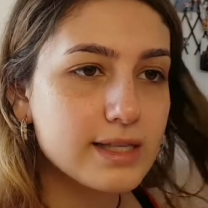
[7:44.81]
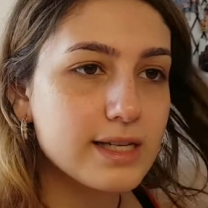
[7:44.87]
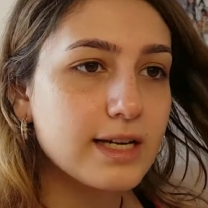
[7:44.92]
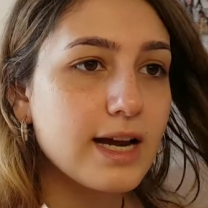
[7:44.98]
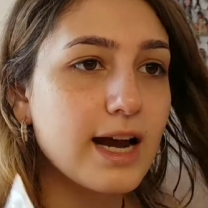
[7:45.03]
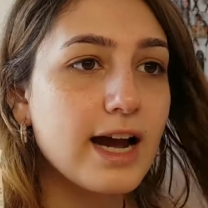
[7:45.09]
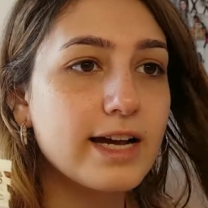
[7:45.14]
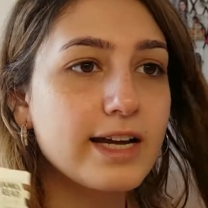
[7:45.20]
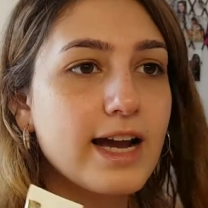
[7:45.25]
And
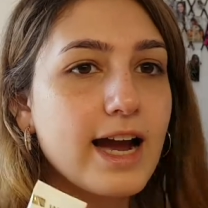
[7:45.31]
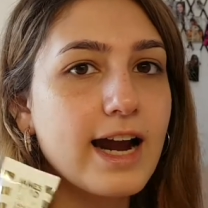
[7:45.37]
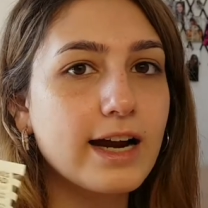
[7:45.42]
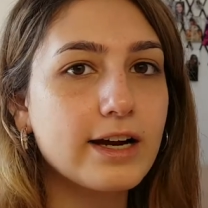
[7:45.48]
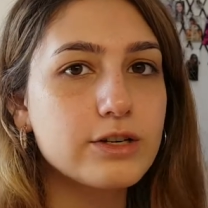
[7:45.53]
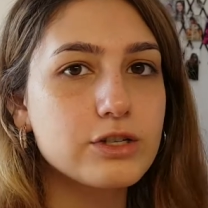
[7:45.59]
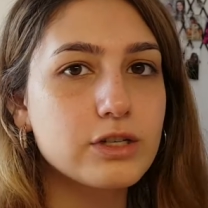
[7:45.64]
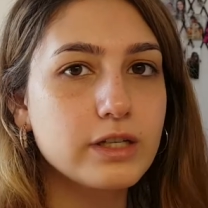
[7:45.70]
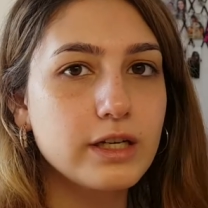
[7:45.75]
I
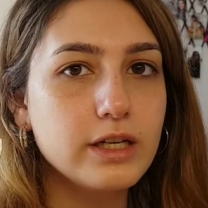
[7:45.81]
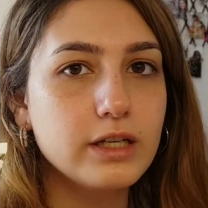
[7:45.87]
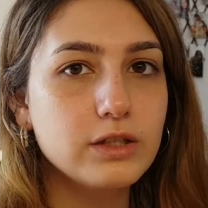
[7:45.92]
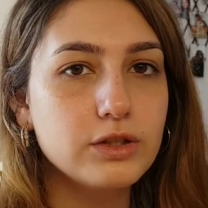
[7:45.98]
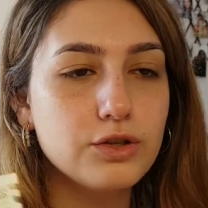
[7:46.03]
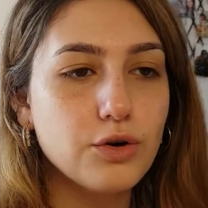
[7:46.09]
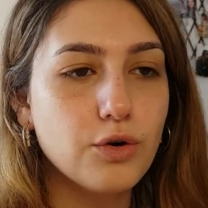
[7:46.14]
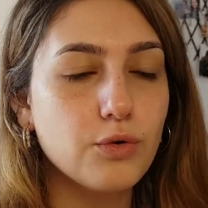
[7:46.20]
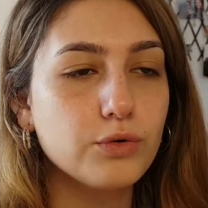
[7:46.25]
actually
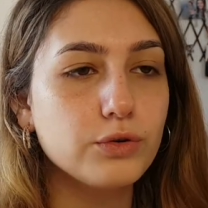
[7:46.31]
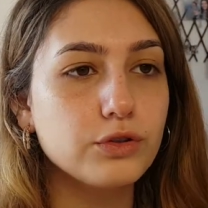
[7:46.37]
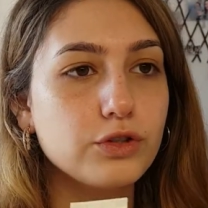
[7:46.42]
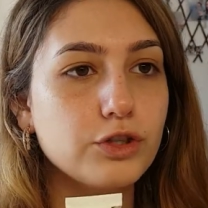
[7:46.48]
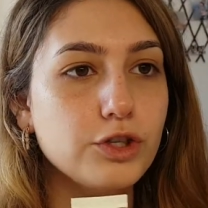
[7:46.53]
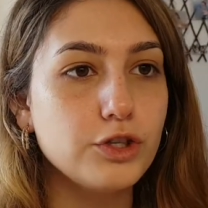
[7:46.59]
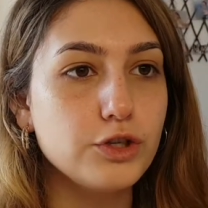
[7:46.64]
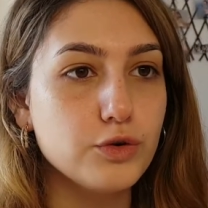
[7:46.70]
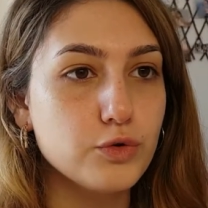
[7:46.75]
don't
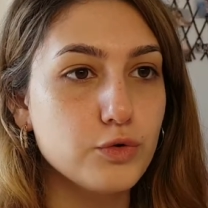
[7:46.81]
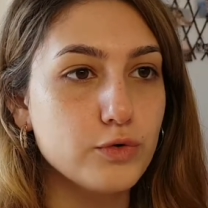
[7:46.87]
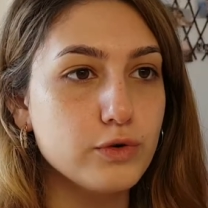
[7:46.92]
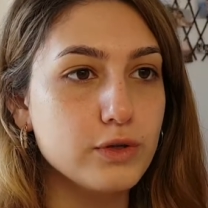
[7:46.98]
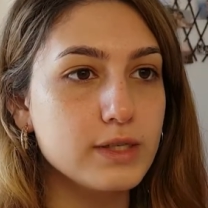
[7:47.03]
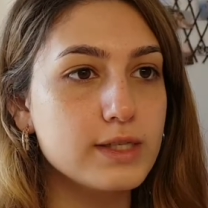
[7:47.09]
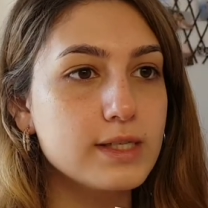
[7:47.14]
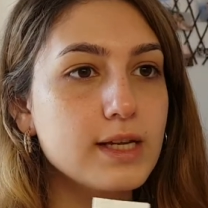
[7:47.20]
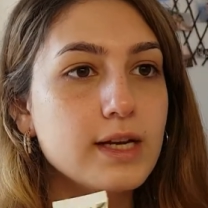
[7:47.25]

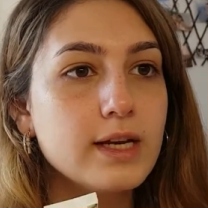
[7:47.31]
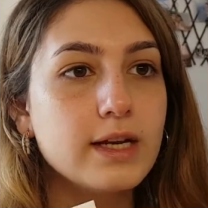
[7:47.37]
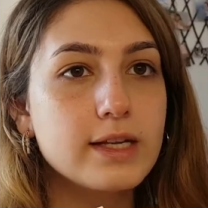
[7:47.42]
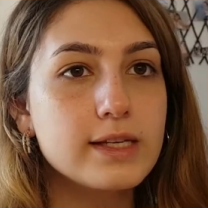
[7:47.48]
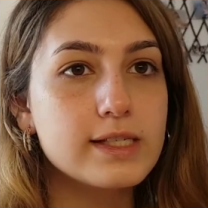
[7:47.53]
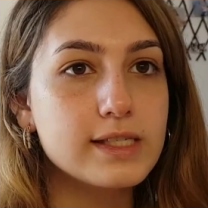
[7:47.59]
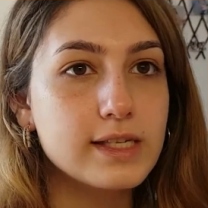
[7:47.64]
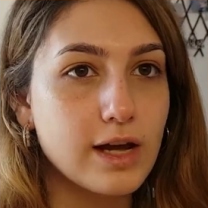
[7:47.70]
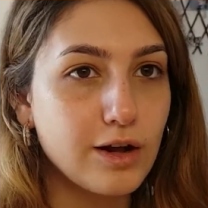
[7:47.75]
use
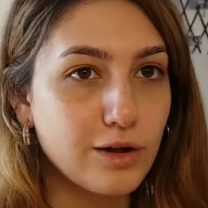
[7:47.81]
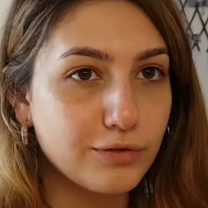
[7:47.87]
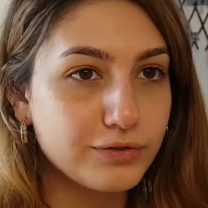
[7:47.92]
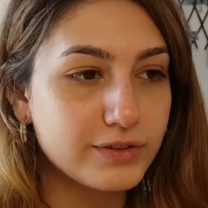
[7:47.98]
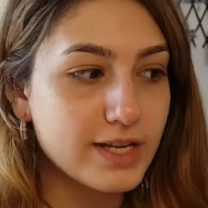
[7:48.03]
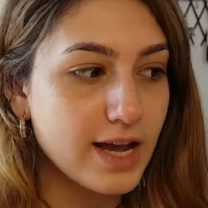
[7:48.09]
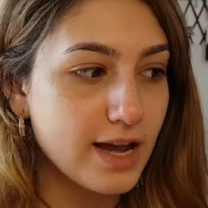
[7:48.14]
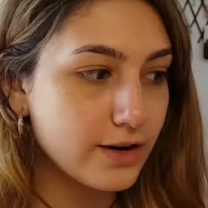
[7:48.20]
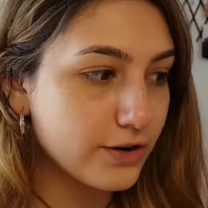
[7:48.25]
self
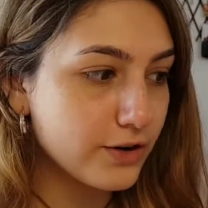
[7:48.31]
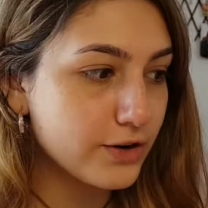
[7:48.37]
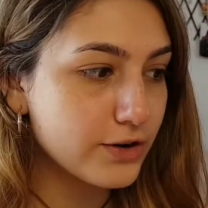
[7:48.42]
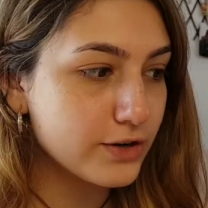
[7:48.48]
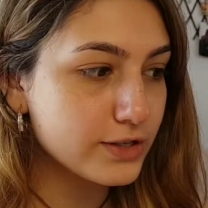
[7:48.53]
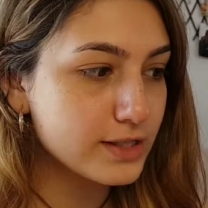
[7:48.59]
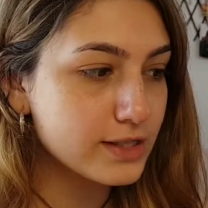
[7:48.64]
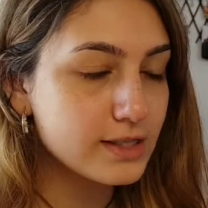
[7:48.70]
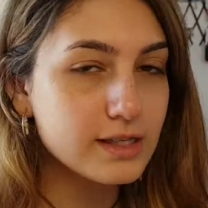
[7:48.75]

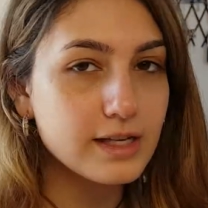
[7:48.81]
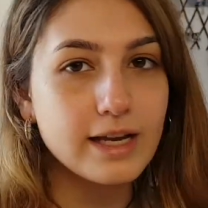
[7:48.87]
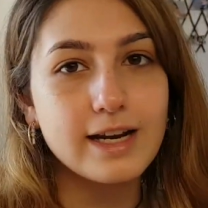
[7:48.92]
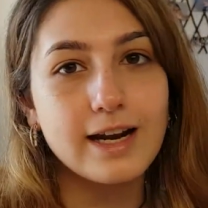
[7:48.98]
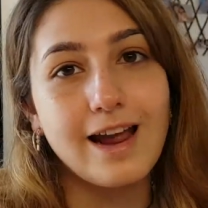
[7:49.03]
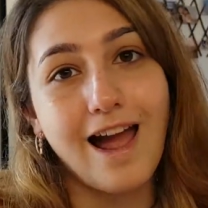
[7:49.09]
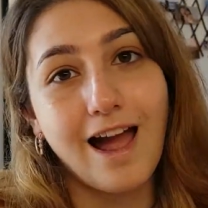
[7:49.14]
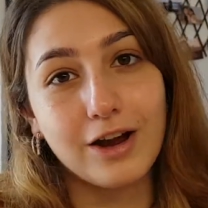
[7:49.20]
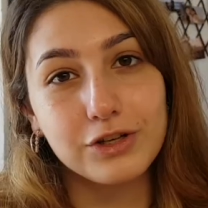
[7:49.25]
tanners, and I
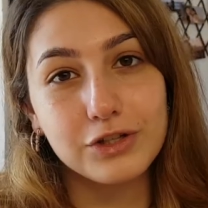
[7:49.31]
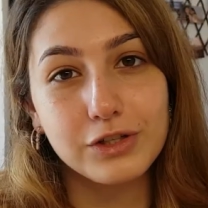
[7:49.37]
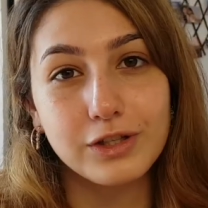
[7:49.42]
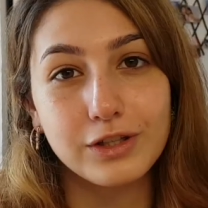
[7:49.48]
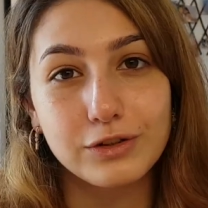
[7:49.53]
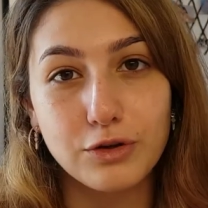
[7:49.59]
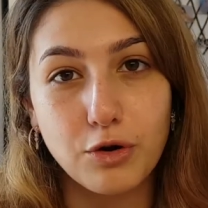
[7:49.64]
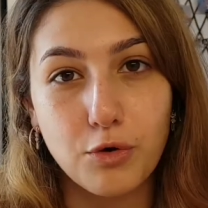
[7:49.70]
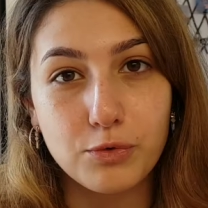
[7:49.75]
actually
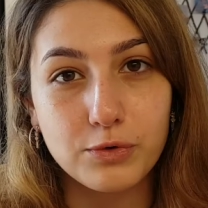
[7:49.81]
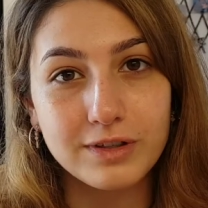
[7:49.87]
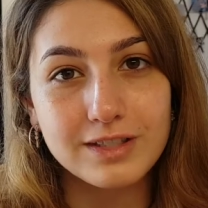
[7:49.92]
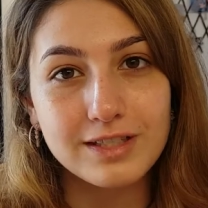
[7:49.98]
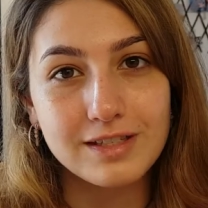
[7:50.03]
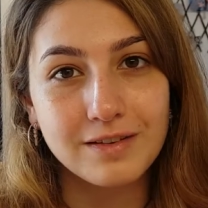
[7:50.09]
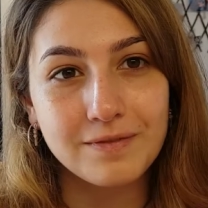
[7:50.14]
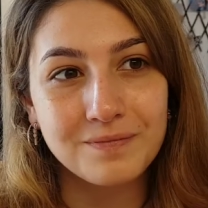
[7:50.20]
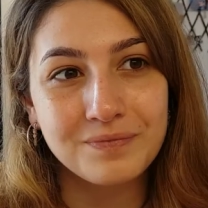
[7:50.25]
don't
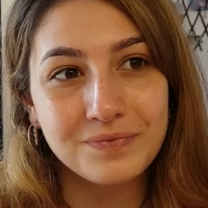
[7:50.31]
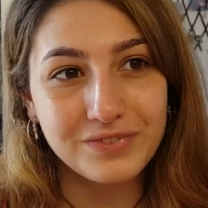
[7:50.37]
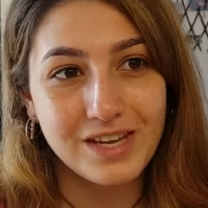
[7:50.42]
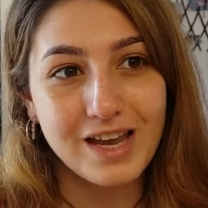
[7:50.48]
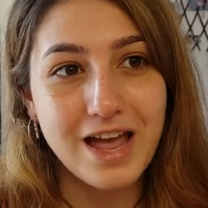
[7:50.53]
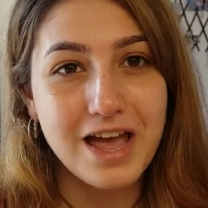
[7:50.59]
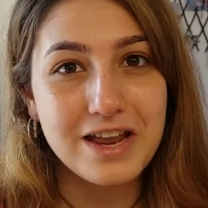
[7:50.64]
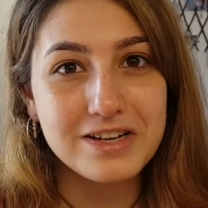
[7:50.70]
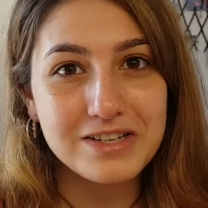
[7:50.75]

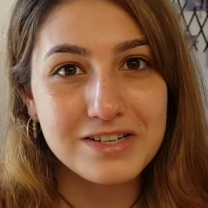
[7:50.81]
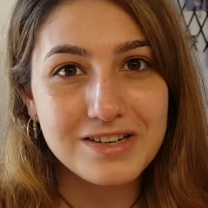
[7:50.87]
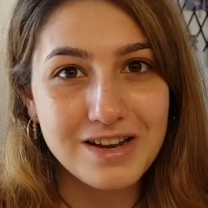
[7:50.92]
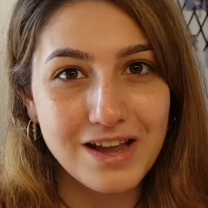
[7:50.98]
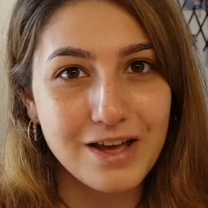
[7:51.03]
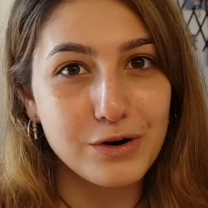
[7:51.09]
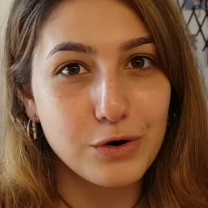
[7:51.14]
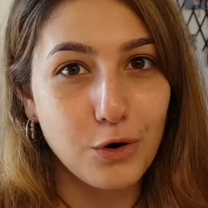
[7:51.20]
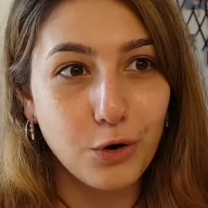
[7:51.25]
tan
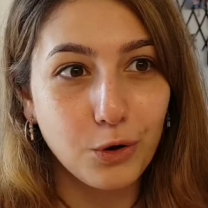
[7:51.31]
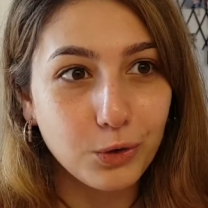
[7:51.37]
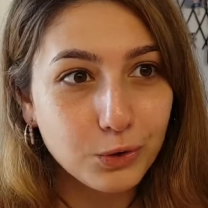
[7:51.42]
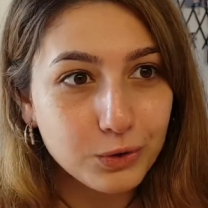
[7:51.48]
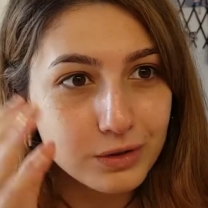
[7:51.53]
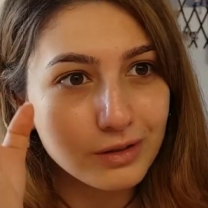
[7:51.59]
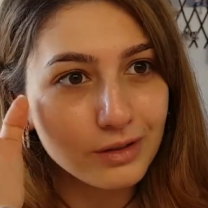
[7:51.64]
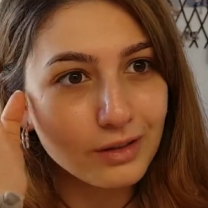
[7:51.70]
at all